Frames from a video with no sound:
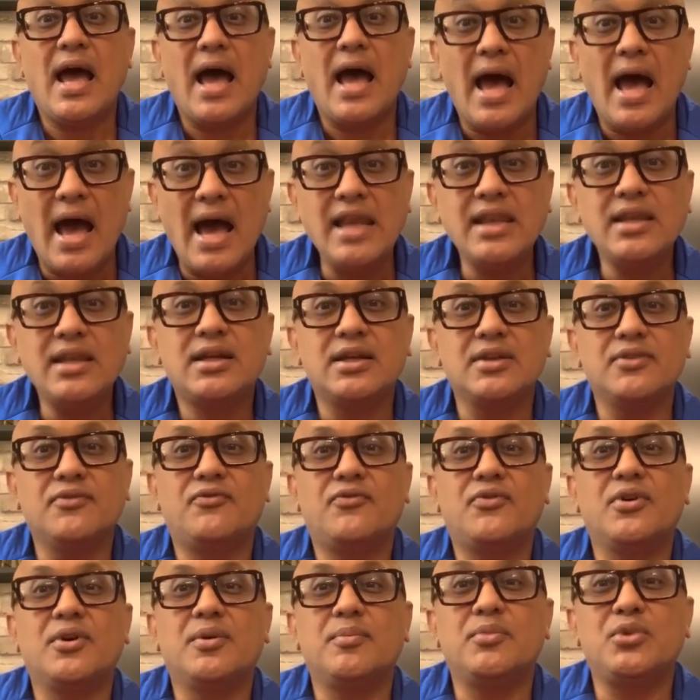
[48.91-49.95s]
and
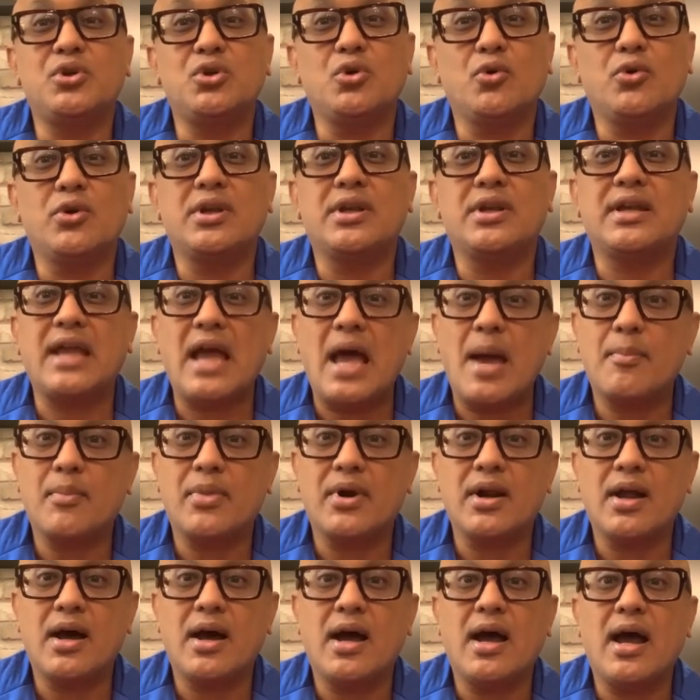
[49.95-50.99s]
confirm your
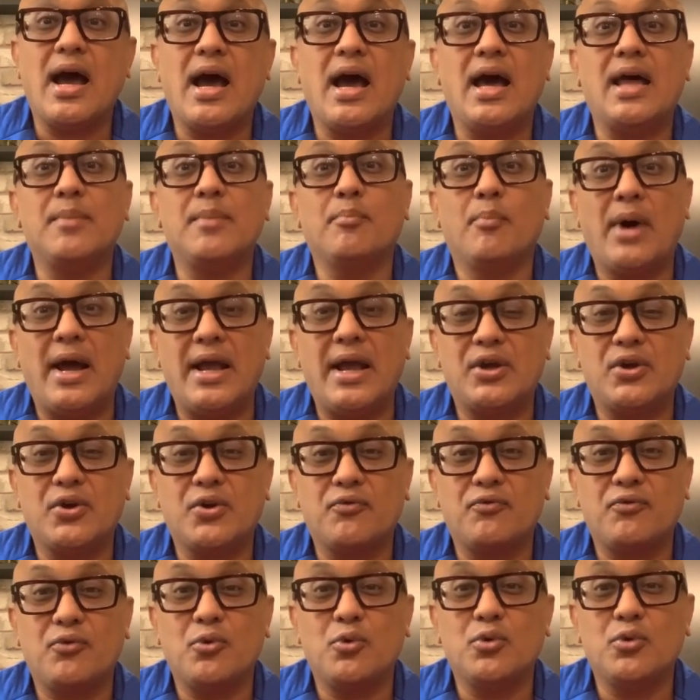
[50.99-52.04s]
camera and
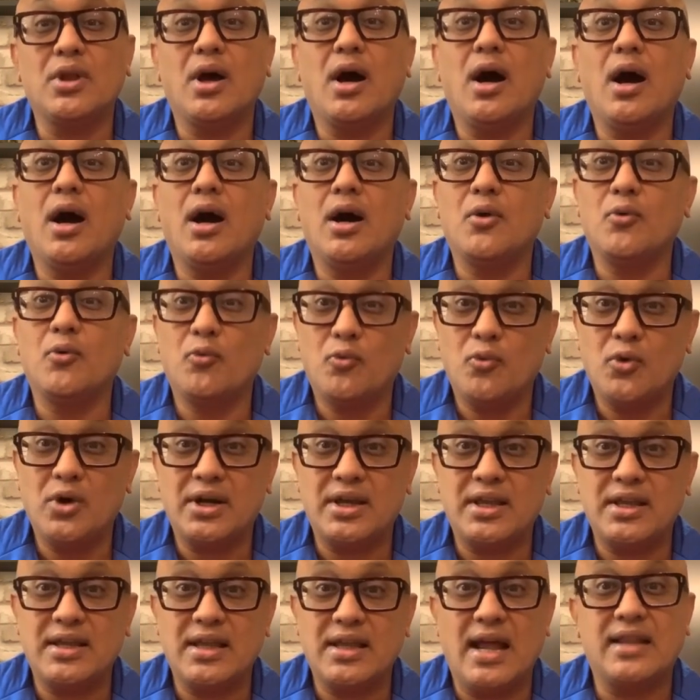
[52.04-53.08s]
microphone are
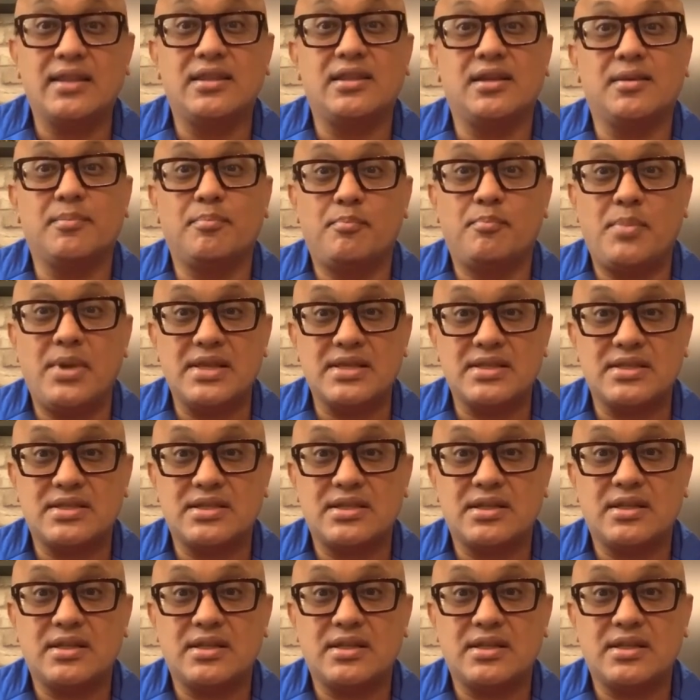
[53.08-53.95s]
working at their best.